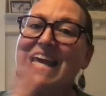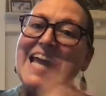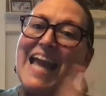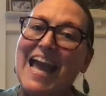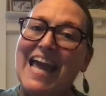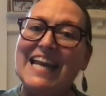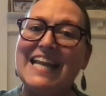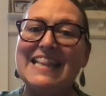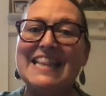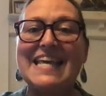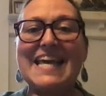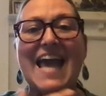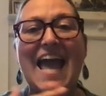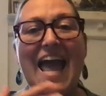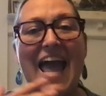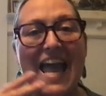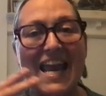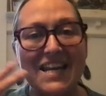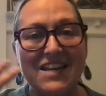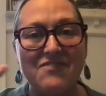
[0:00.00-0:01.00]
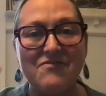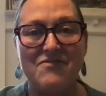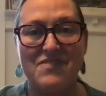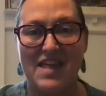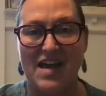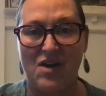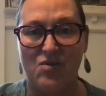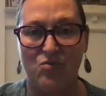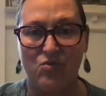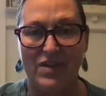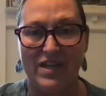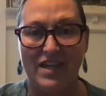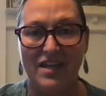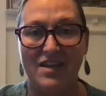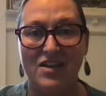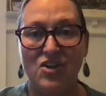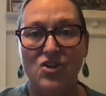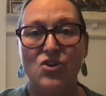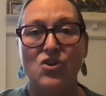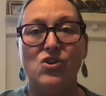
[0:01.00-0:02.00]
And at the end of that week,
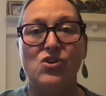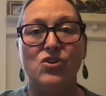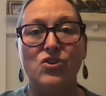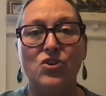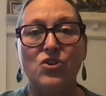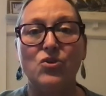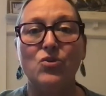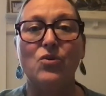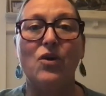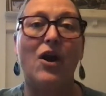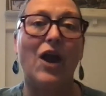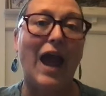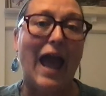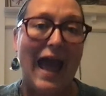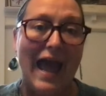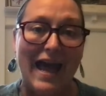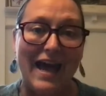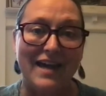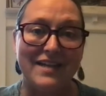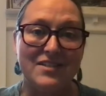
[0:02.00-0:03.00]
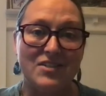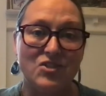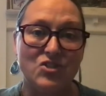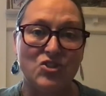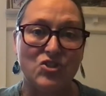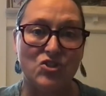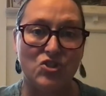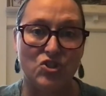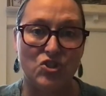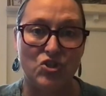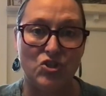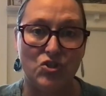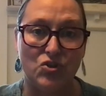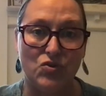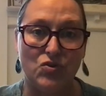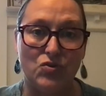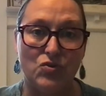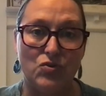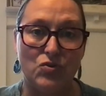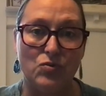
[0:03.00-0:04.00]
you are asked
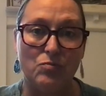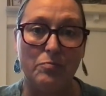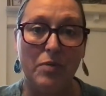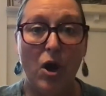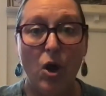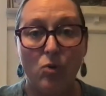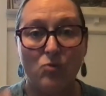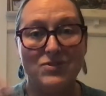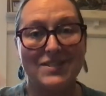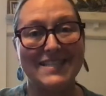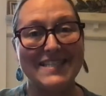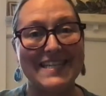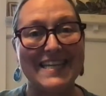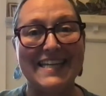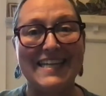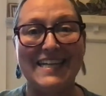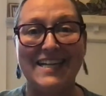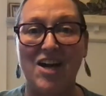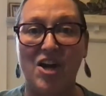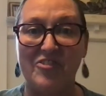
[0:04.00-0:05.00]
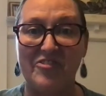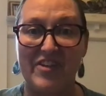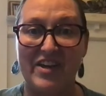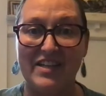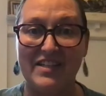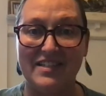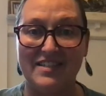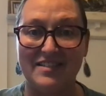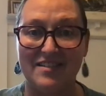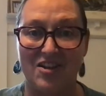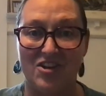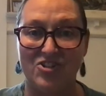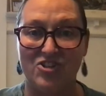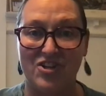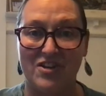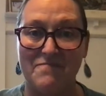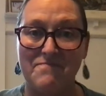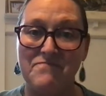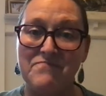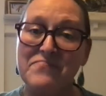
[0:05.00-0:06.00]
to post in an online
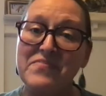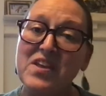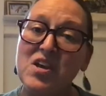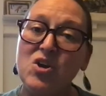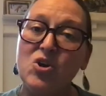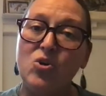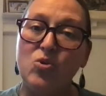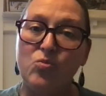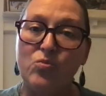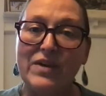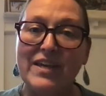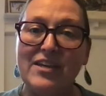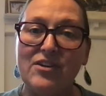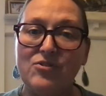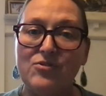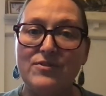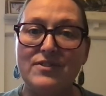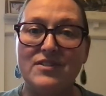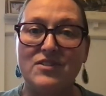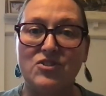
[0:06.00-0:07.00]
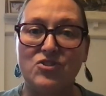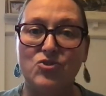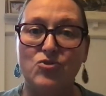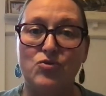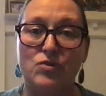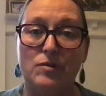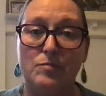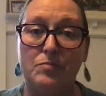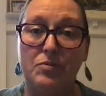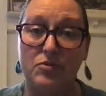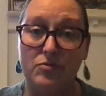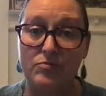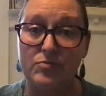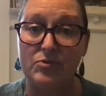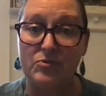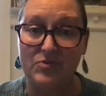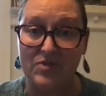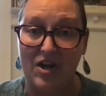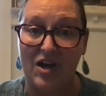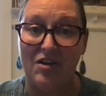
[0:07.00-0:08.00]
discussion. We use the tool
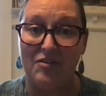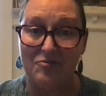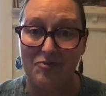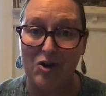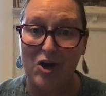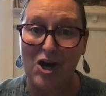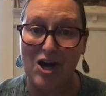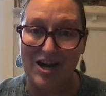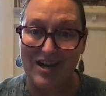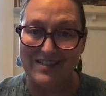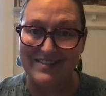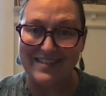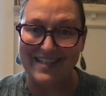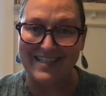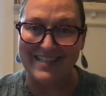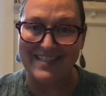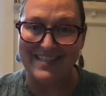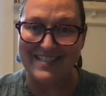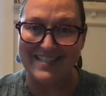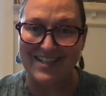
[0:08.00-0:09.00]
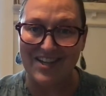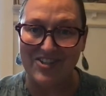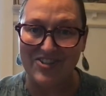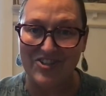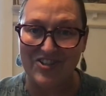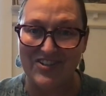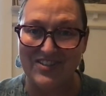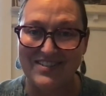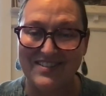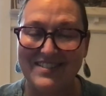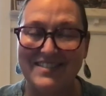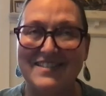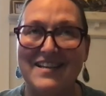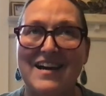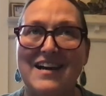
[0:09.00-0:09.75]
Perusall for our online discussions.